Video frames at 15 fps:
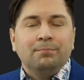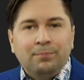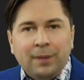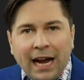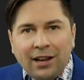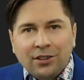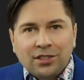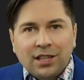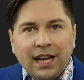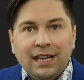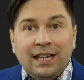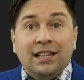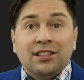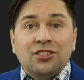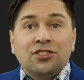BIOS
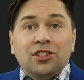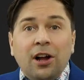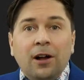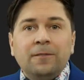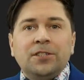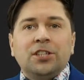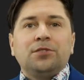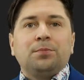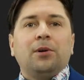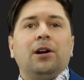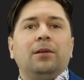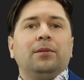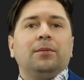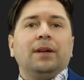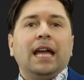lighting solves this
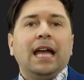problem.